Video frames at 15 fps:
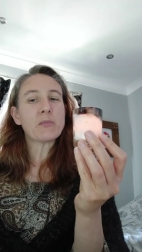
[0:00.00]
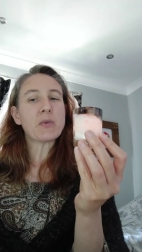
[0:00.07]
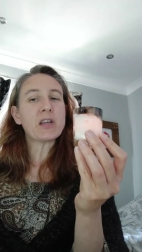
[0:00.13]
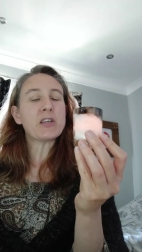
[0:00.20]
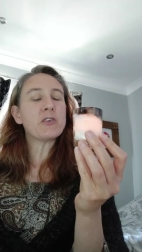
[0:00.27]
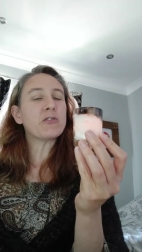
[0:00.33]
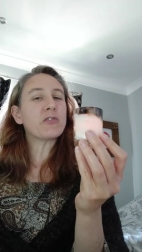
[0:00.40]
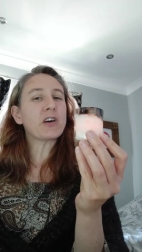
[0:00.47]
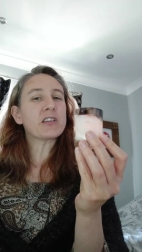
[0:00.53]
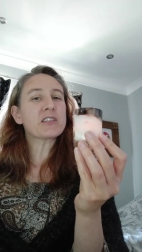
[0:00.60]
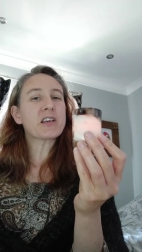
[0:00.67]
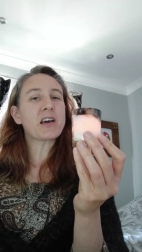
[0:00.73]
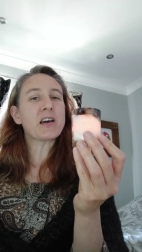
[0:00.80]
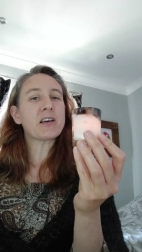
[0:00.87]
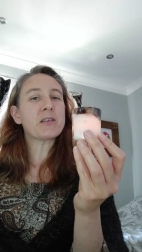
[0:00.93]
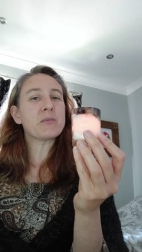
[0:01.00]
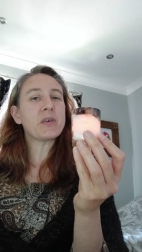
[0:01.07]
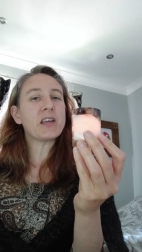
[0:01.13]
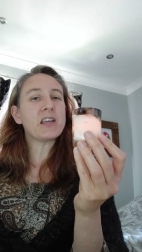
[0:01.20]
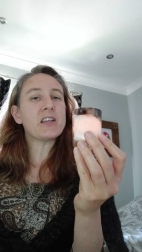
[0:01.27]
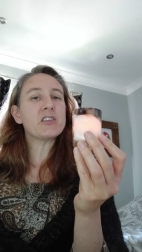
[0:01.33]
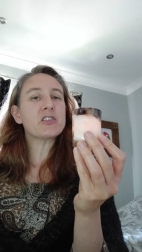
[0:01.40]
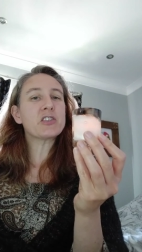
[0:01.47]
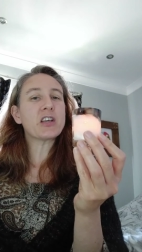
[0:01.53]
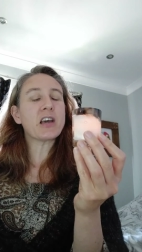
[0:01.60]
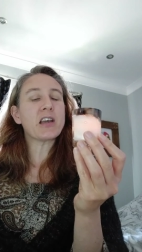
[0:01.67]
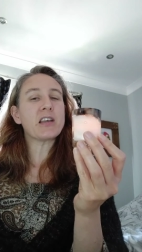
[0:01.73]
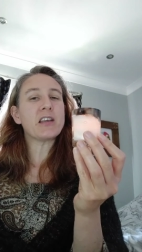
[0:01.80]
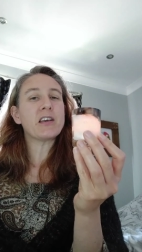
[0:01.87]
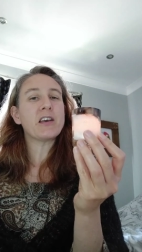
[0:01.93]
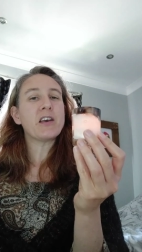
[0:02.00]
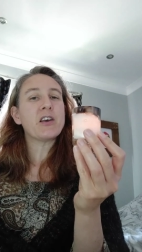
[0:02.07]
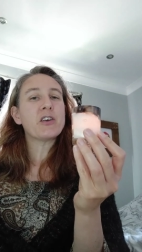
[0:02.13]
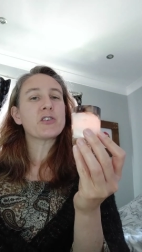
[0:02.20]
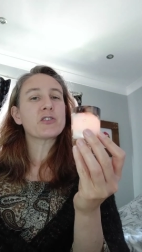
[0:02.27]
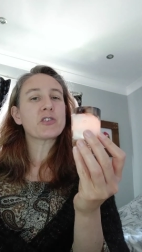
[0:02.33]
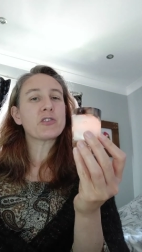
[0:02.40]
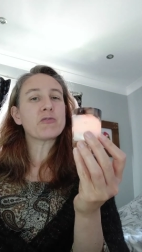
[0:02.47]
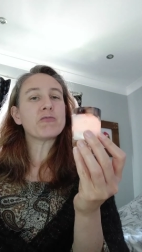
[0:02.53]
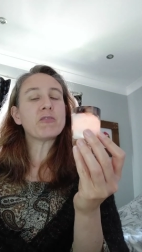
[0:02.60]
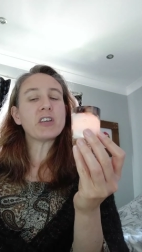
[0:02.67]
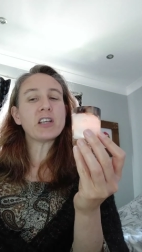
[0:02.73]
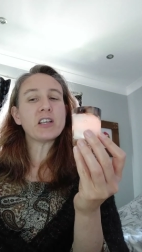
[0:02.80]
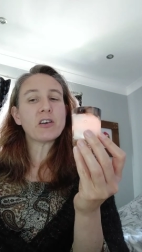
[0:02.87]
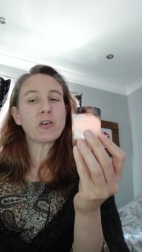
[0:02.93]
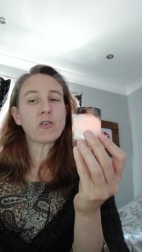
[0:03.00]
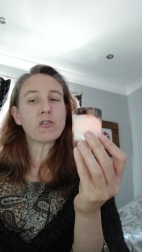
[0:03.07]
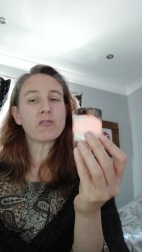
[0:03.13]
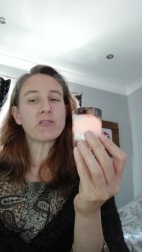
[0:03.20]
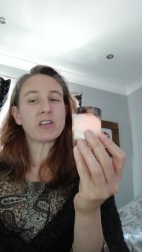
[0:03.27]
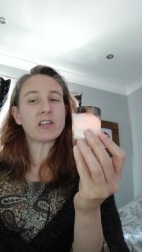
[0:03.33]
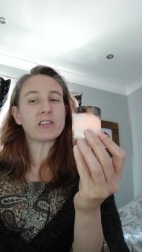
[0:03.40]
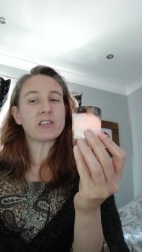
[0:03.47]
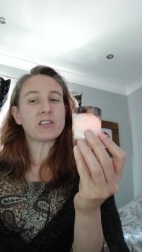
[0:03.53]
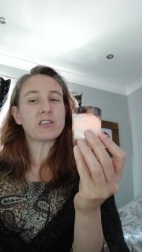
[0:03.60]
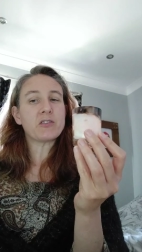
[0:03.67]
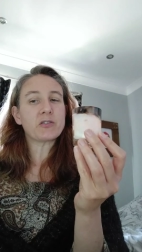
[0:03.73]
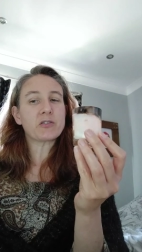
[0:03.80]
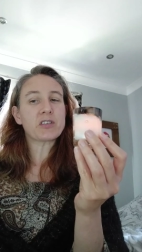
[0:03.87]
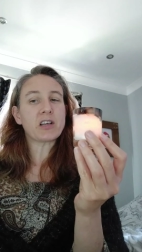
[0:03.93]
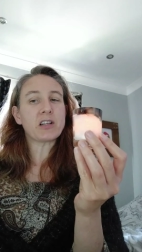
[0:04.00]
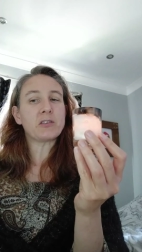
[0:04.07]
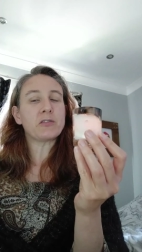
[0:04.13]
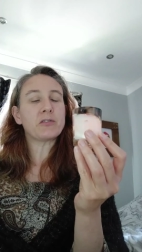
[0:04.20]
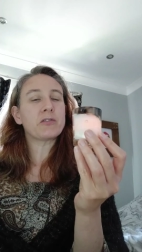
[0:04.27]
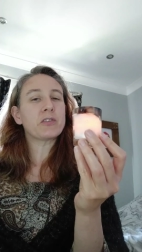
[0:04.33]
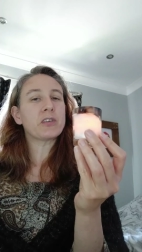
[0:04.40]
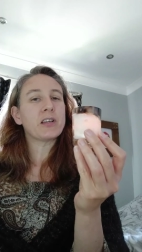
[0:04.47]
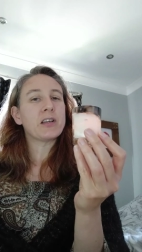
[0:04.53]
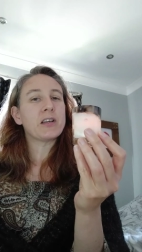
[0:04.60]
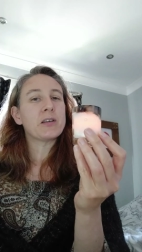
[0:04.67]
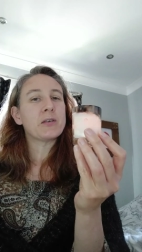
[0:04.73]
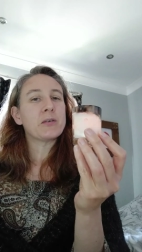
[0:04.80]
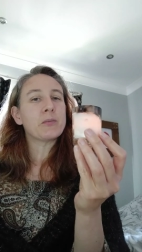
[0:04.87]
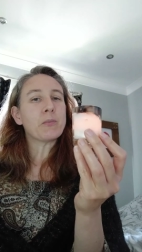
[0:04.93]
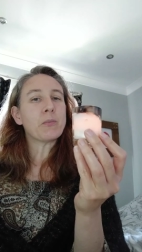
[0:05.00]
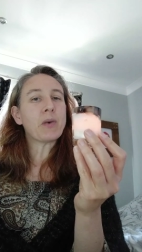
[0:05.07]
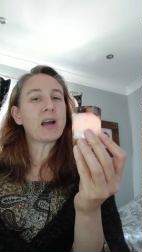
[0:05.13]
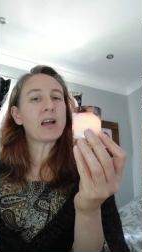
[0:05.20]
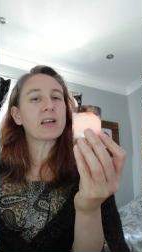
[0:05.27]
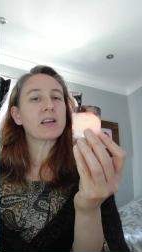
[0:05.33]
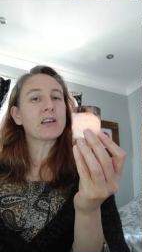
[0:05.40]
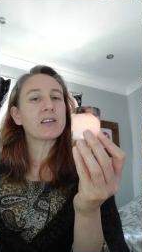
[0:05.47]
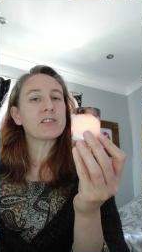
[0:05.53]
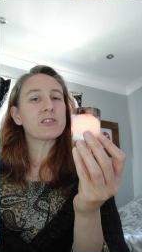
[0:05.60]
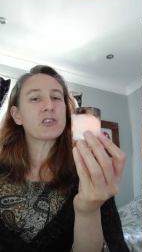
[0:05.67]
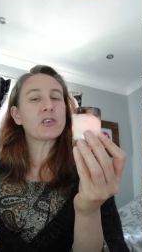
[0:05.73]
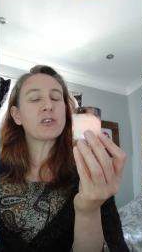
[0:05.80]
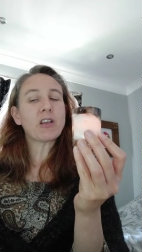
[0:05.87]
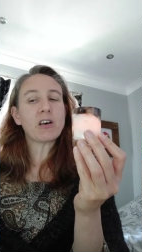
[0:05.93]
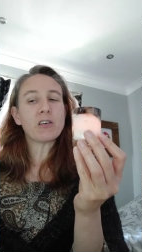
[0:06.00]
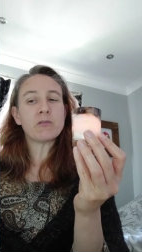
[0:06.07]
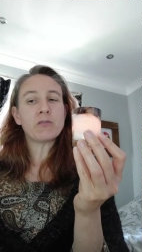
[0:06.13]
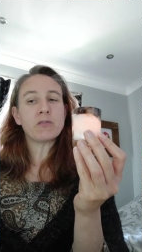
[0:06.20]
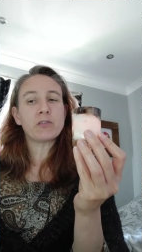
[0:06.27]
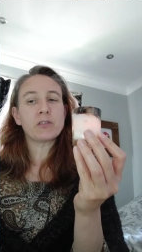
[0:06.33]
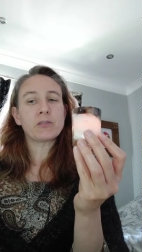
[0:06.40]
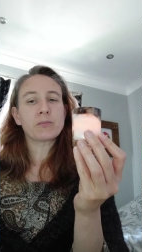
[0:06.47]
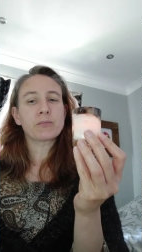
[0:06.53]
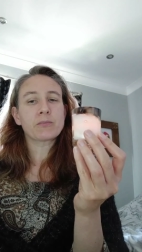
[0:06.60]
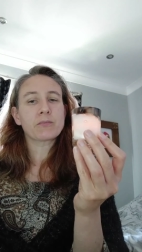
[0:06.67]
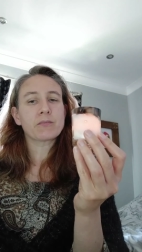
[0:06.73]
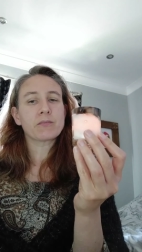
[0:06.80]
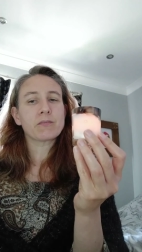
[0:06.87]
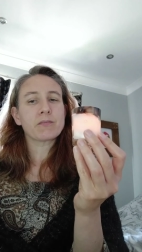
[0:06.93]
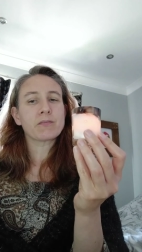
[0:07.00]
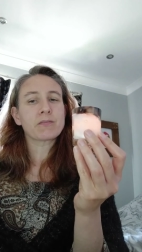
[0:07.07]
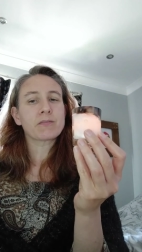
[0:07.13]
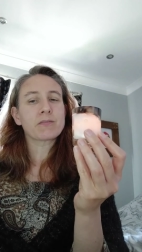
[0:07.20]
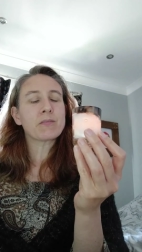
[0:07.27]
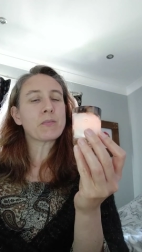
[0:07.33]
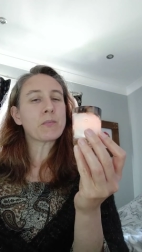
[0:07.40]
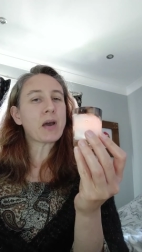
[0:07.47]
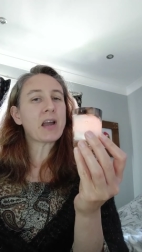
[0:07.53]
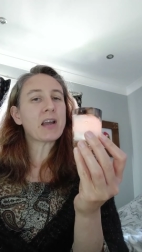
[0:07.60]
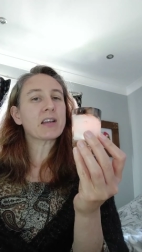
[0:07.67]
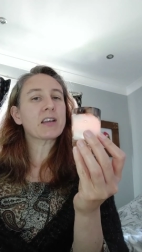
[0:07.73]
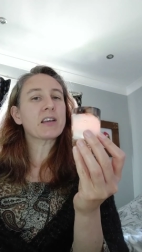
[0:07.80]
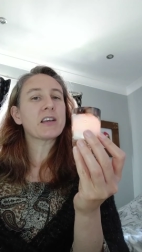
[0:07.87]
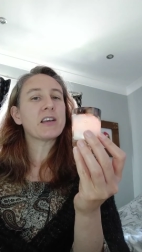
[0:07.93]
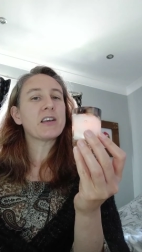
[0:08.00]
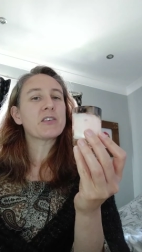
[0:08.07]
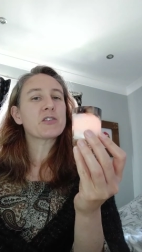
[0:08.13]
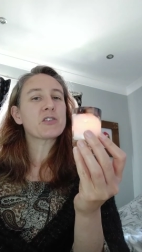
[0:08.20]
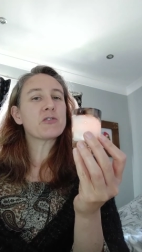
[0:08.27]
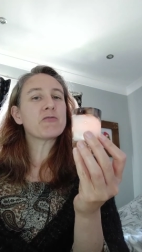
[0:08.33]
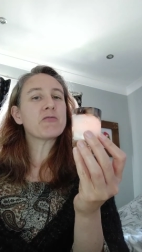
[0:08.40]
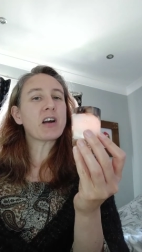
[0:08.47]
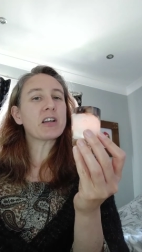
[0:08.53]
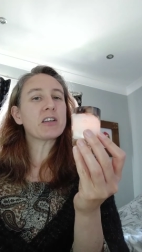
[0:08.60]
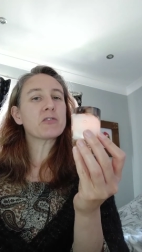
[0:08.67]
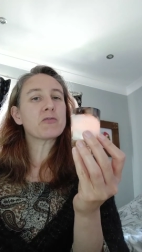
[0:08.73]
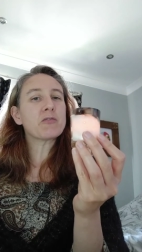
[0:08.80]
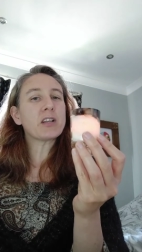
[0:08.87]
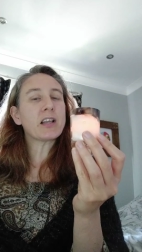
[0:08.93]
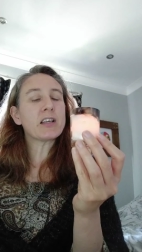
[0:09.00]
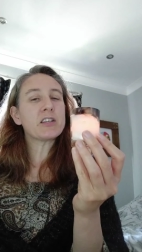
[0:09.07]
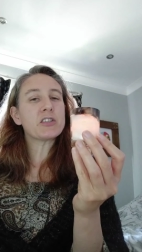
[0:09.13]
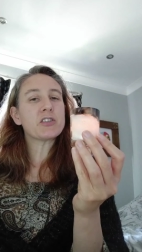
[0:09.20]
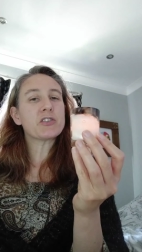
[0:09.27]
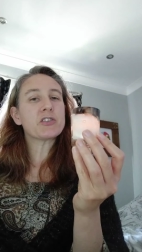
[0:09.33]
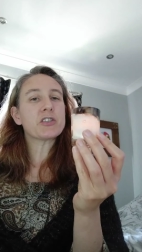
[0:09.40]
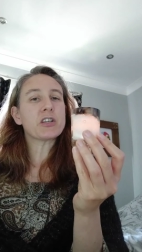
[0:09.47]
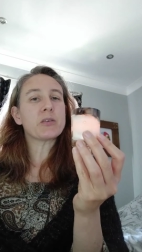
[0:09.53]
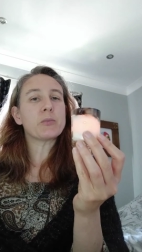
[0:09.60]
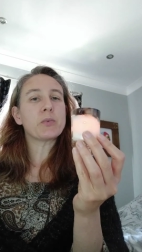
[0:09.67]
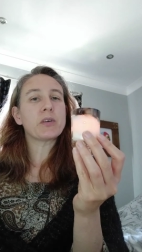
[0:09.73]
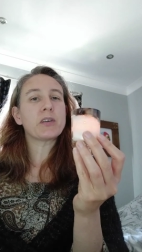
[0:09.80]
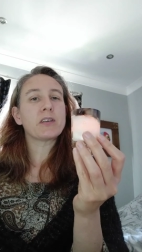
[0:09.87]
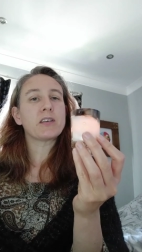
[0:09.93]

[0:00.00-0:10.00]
May you find time each day to reorient yourself back to love, back to right relationship,